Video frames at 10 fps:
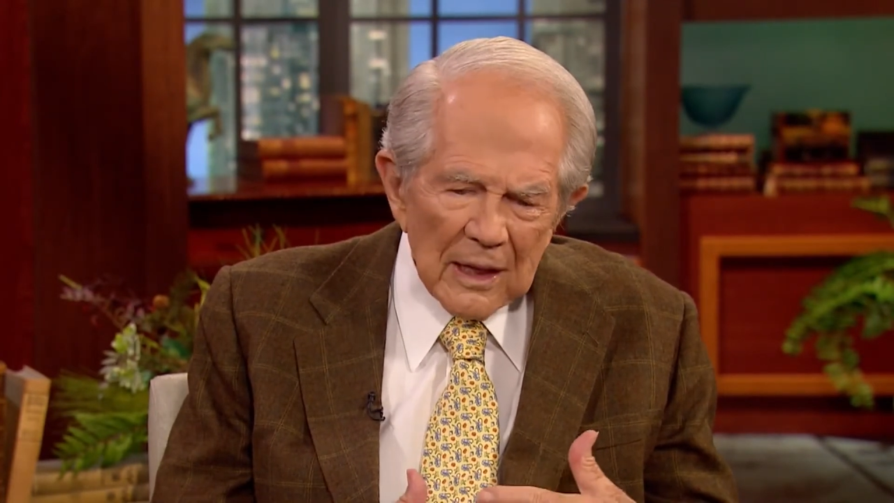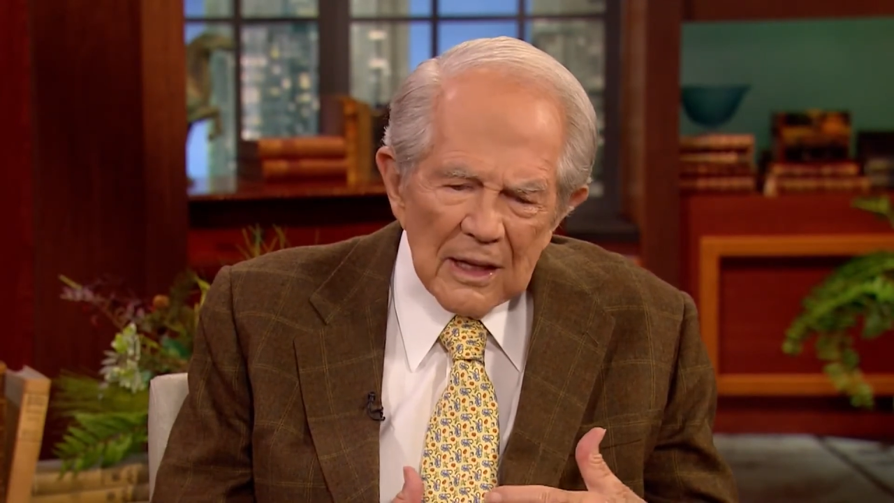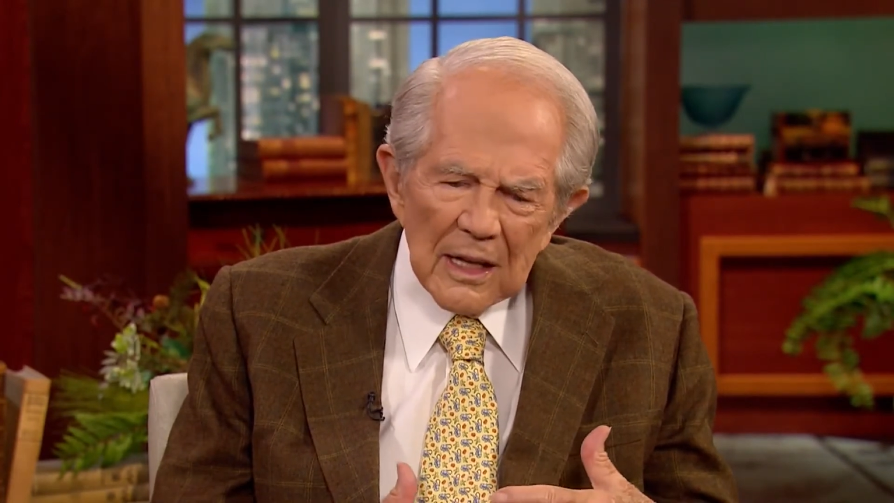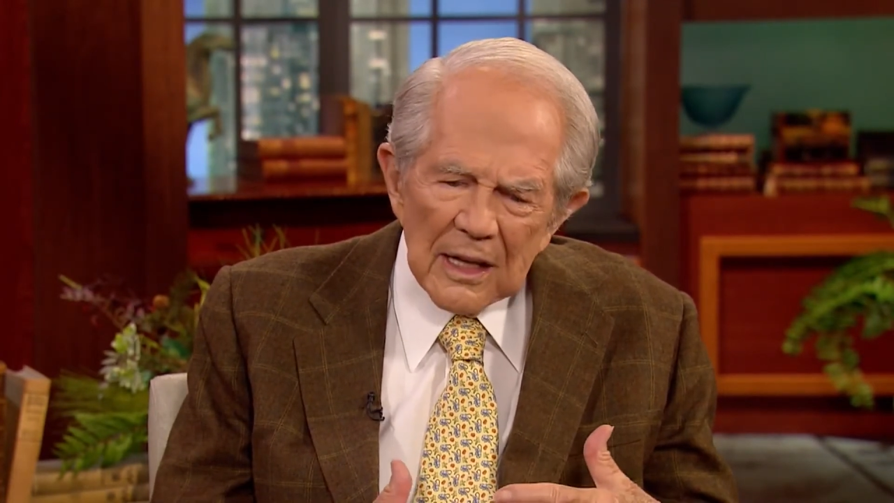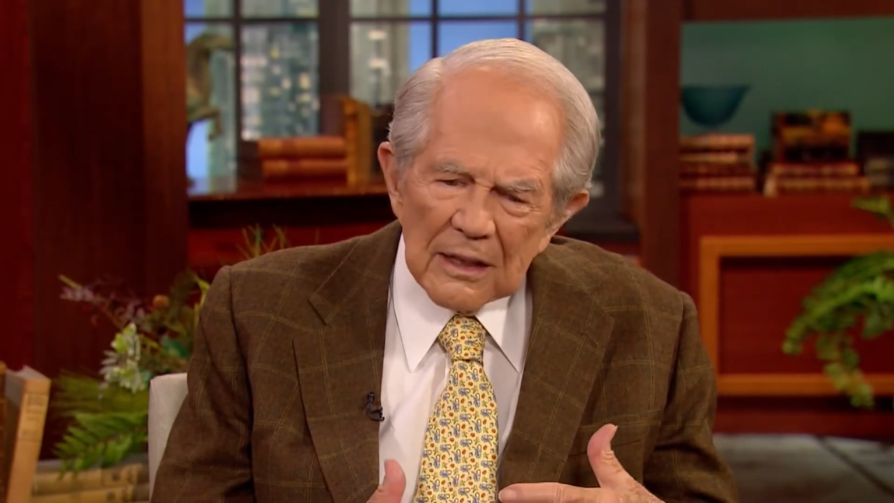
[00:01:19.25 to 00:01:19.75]

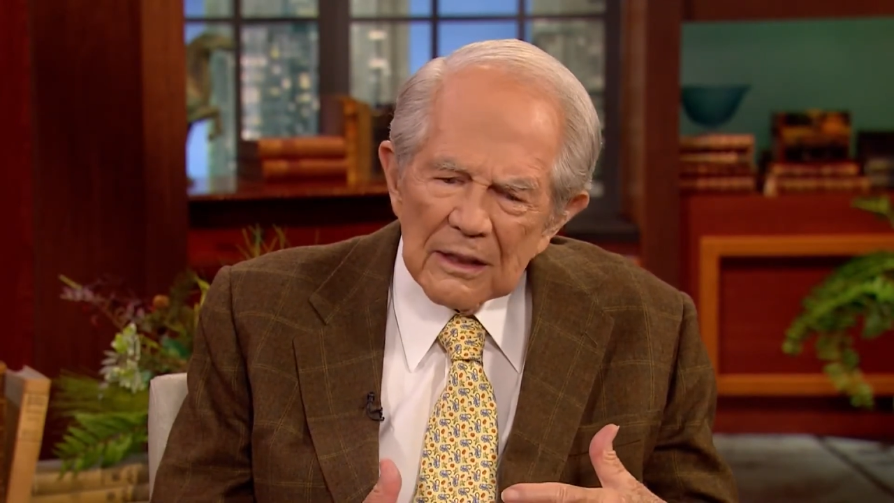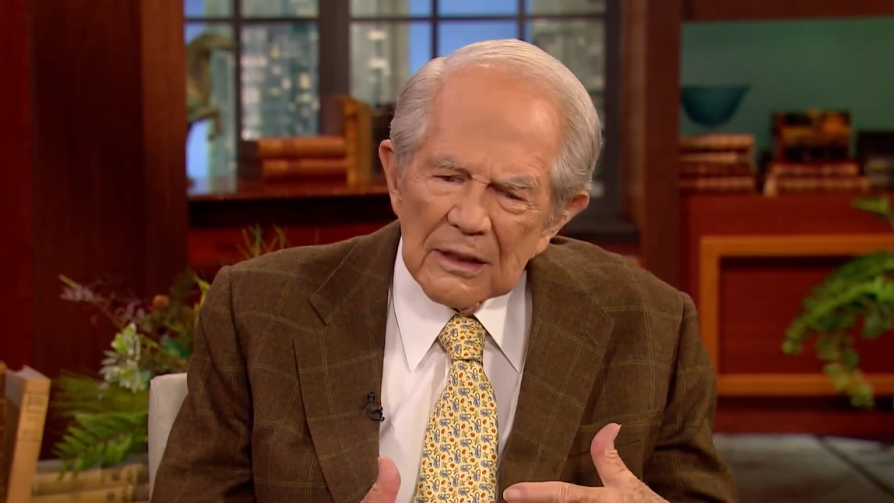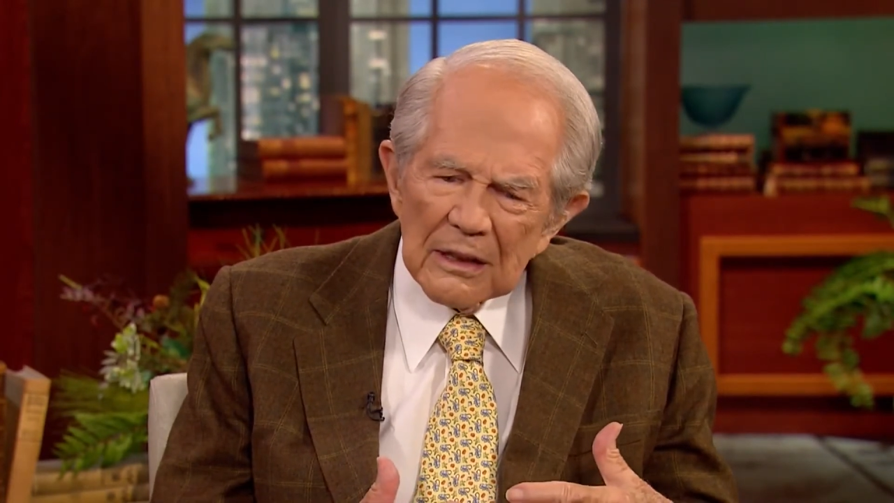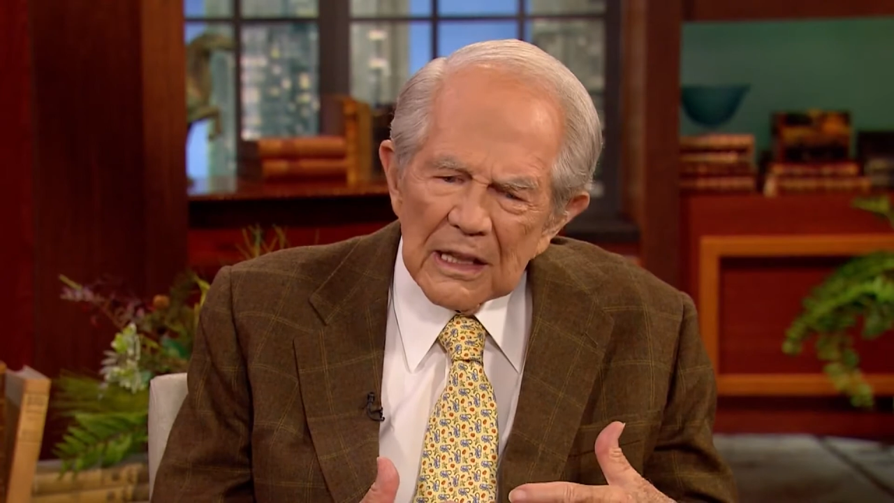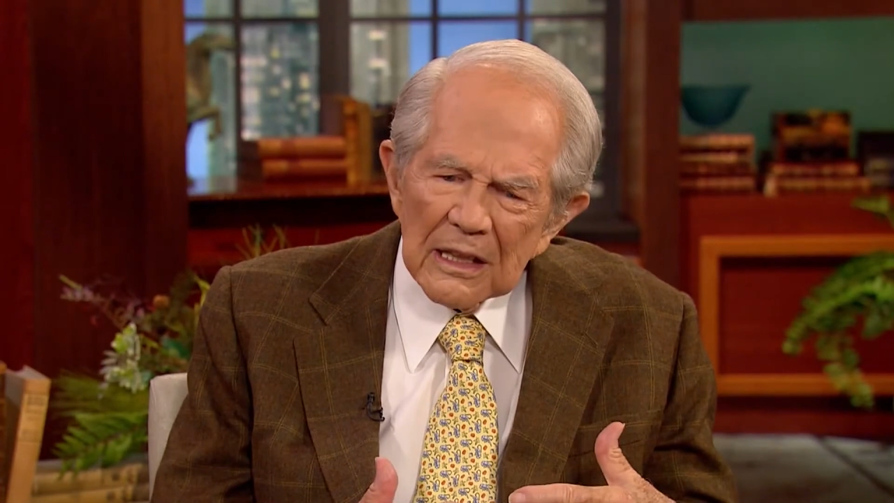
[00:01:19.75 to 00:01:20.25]
he had
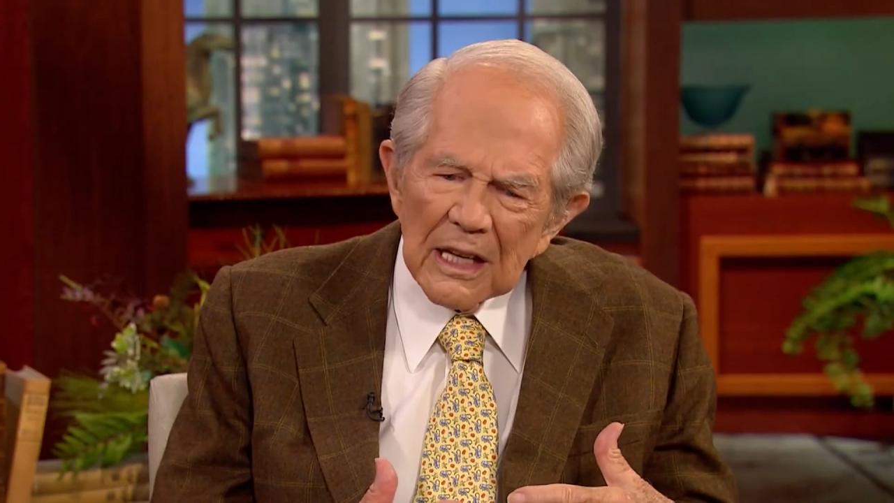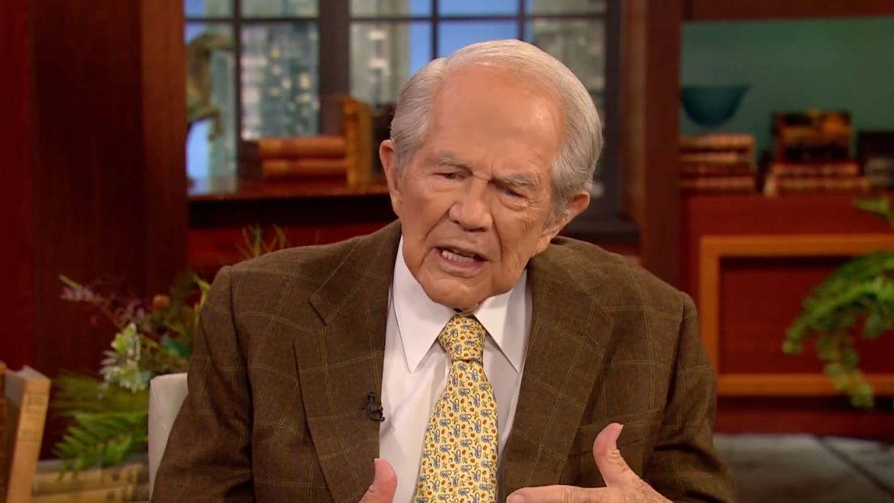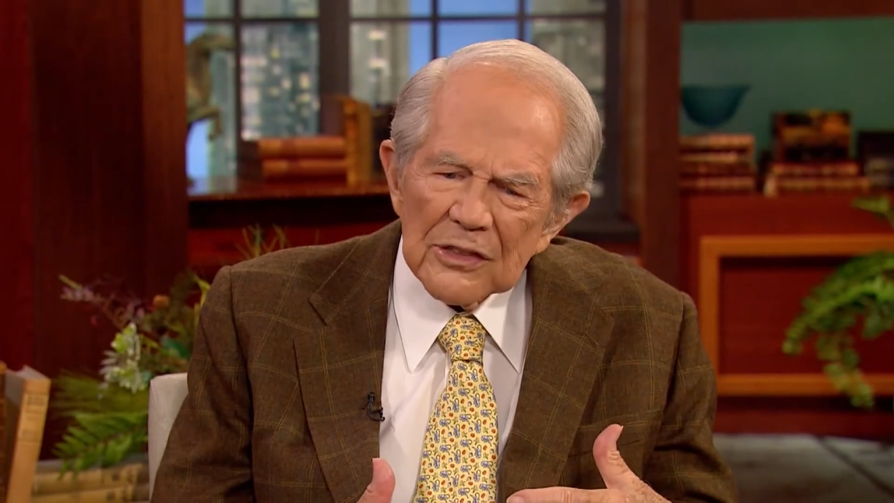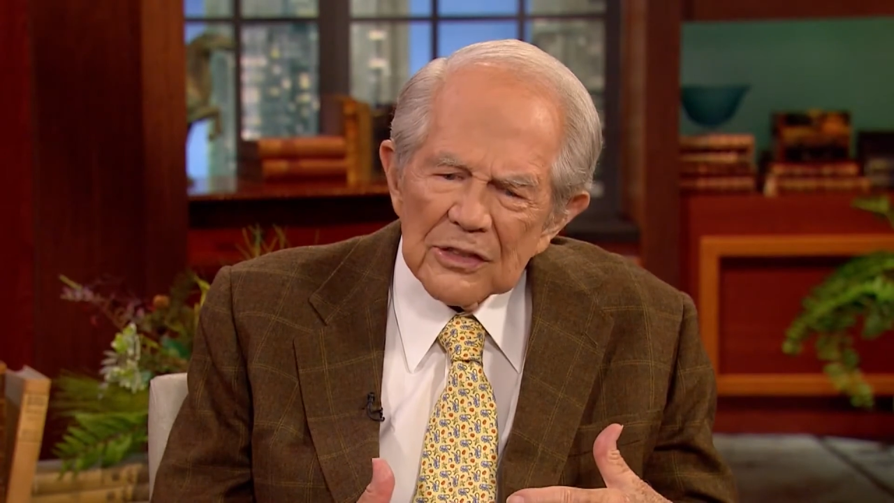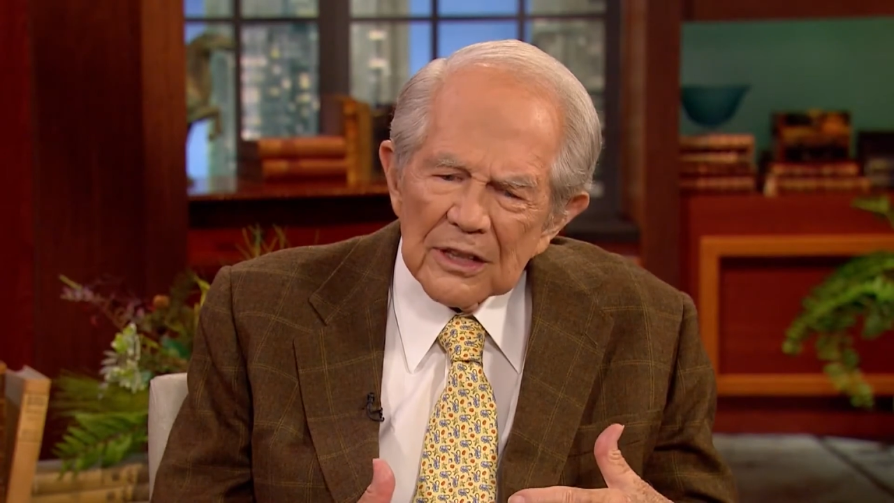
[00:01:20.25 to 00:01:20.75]

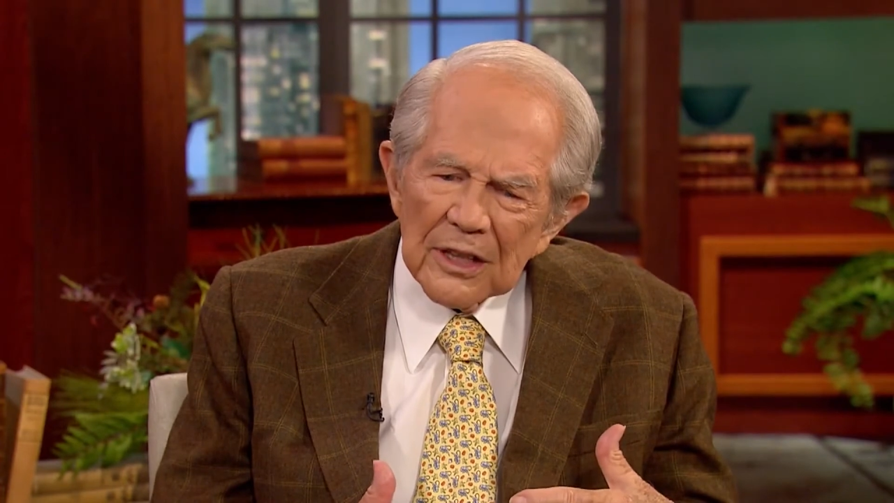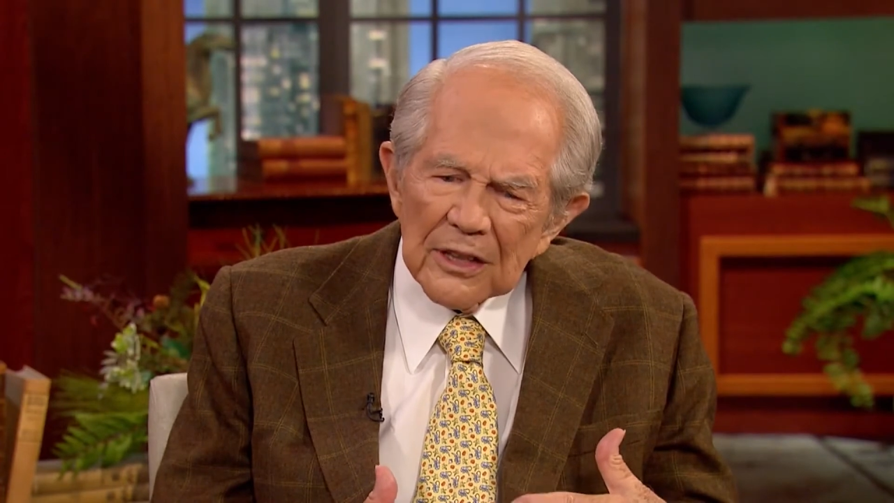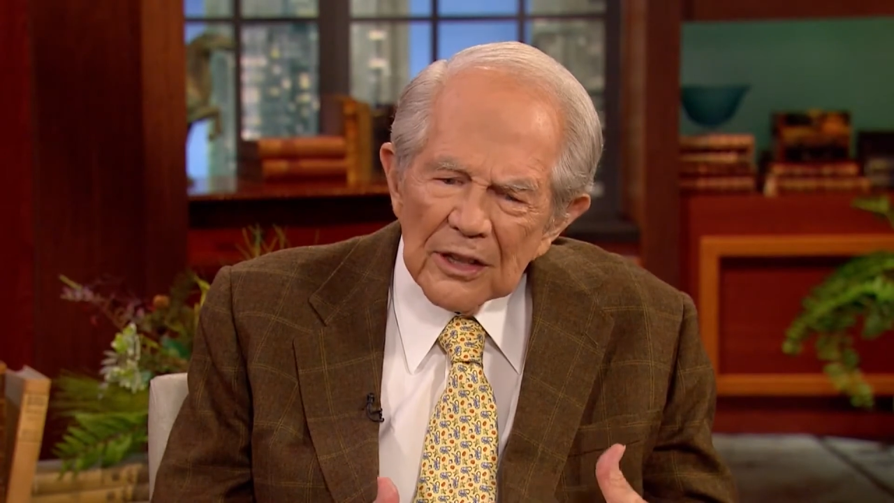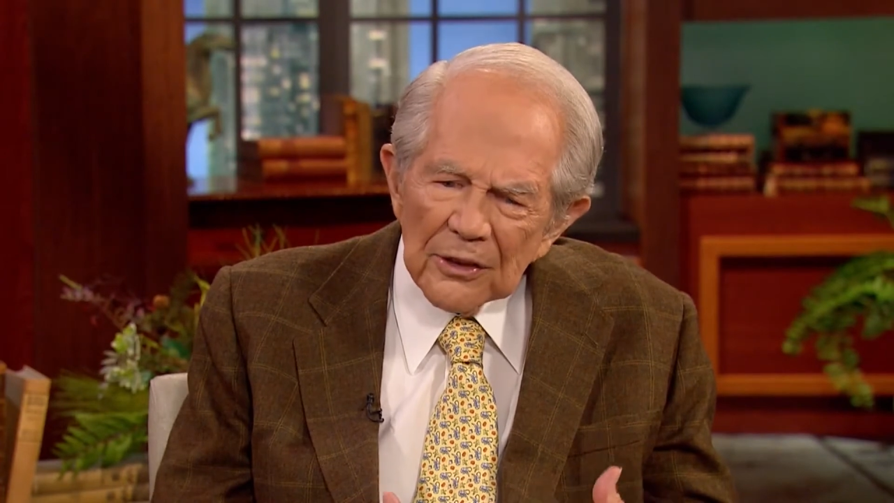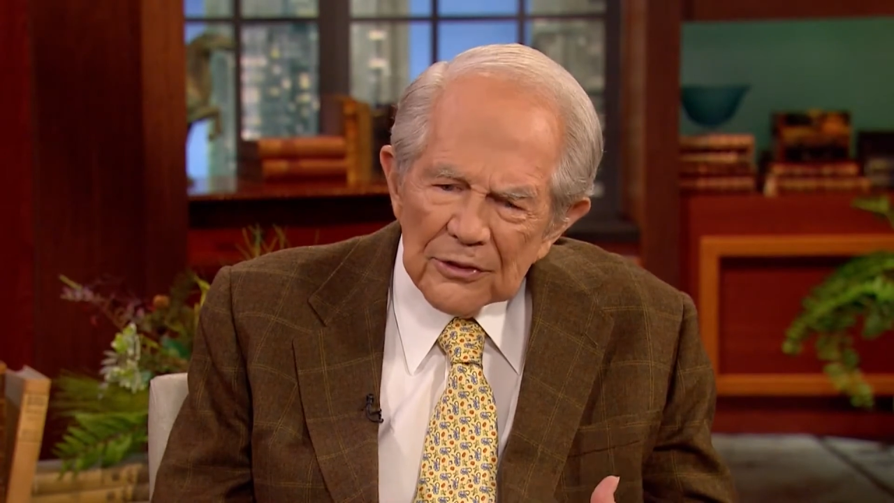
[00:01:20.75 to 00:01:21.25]
engaged in
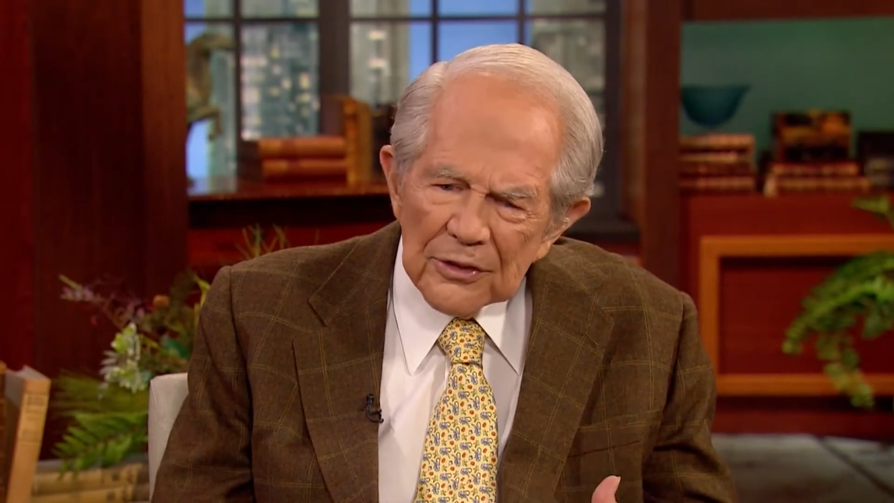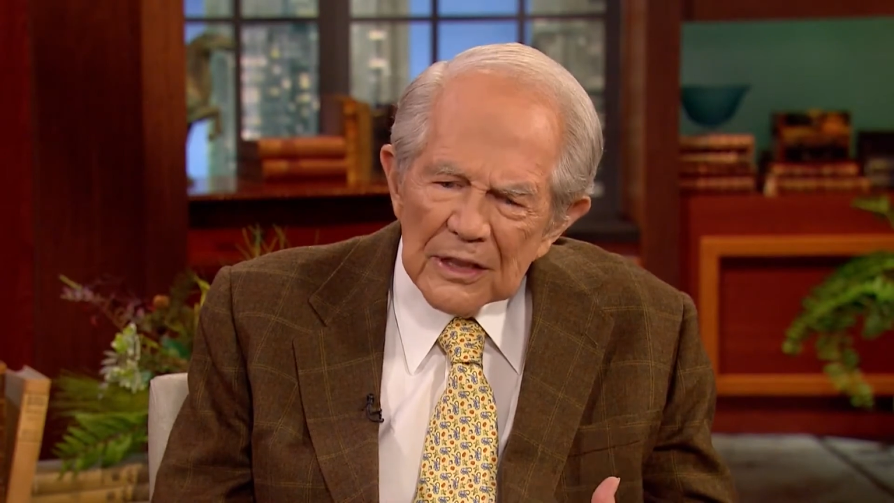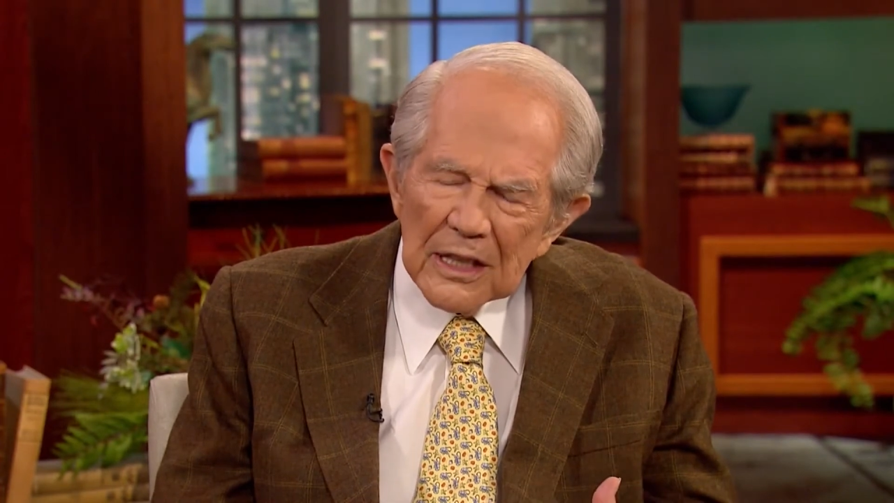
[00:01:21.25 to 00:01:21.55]
adultery,